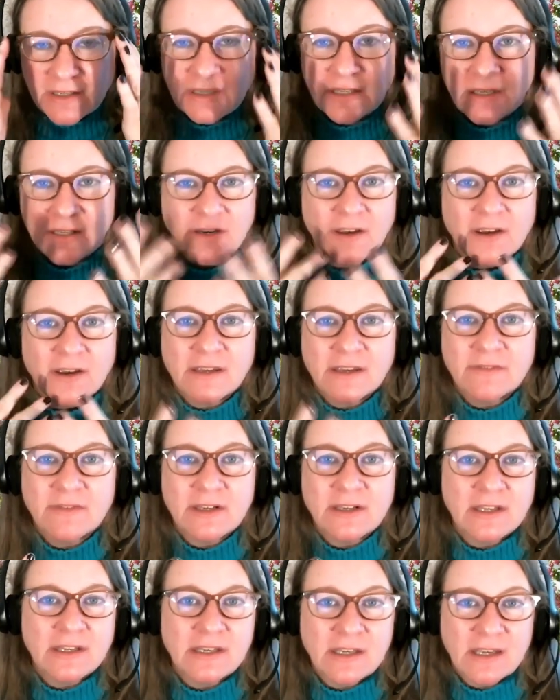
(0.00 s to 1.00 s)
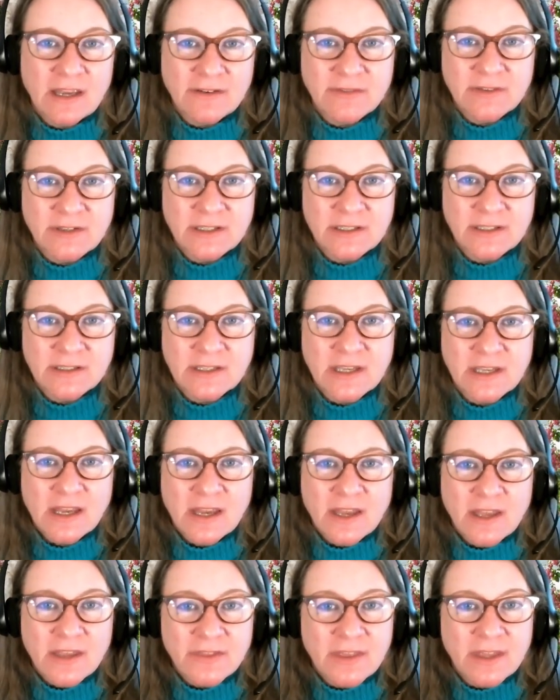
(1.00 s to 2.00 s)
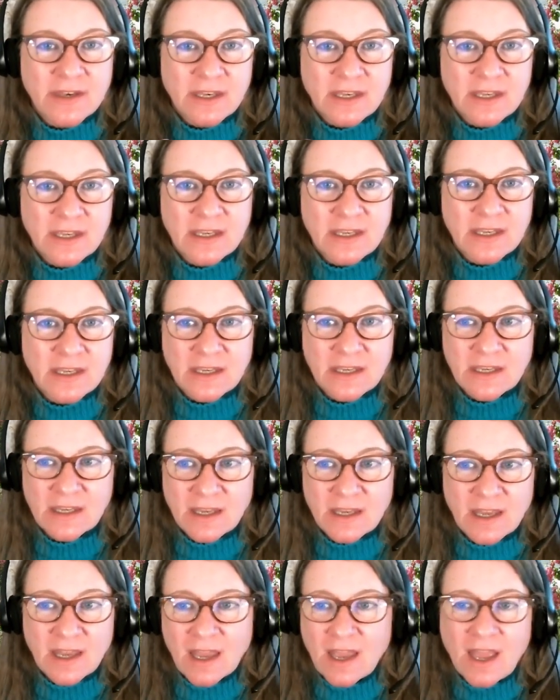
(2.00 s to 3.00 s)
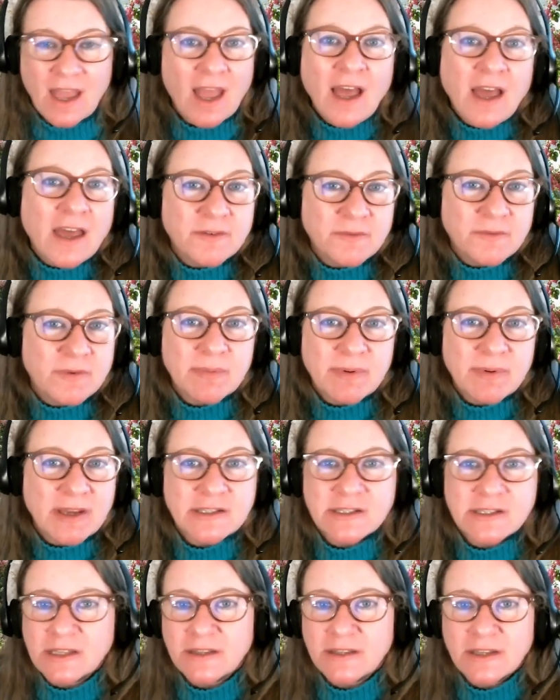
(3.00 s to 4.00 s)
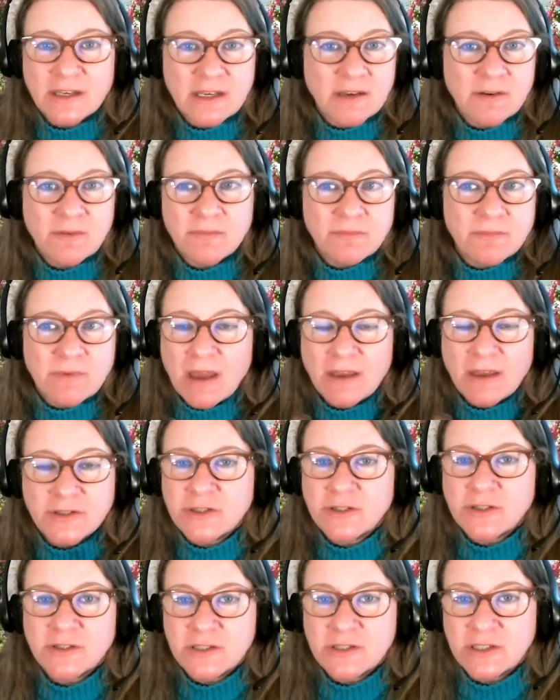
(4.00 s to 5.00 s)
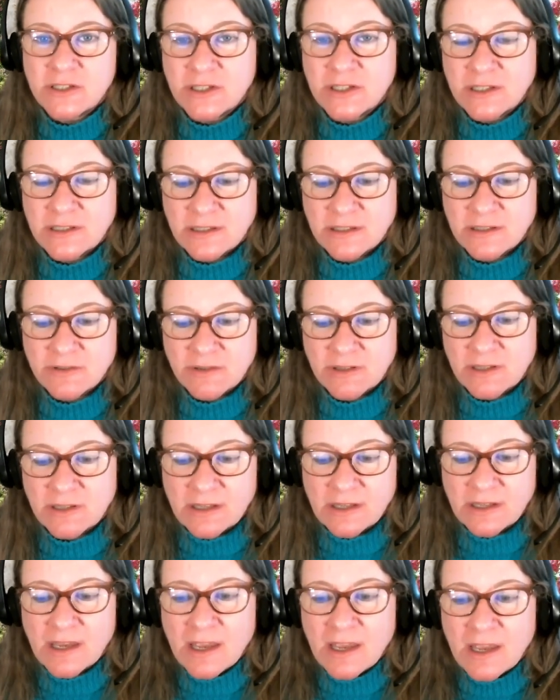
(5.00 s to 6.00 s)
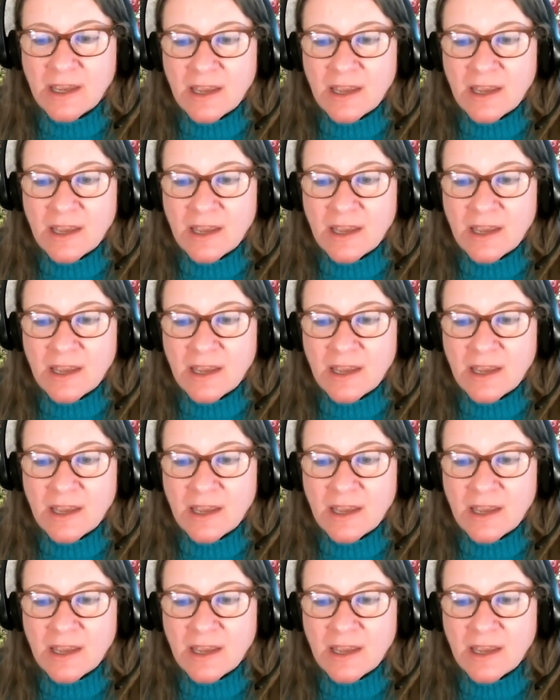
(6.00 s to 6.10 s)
He had not given any evidence that he had repented, that he had turned to Jesus or anything.